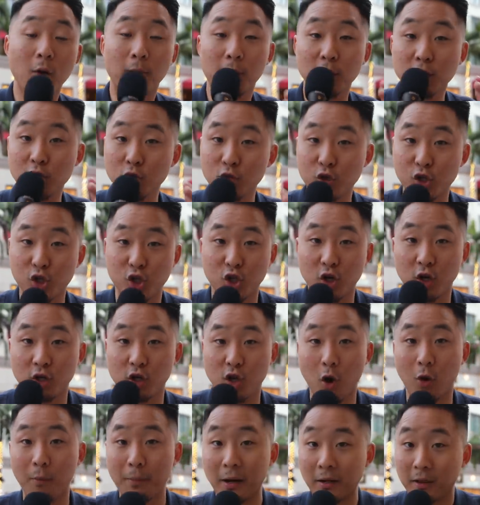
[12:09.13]
but you should
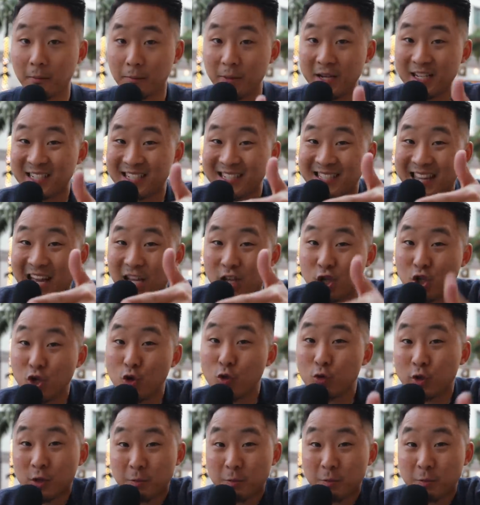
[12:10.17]
know about the pieces that you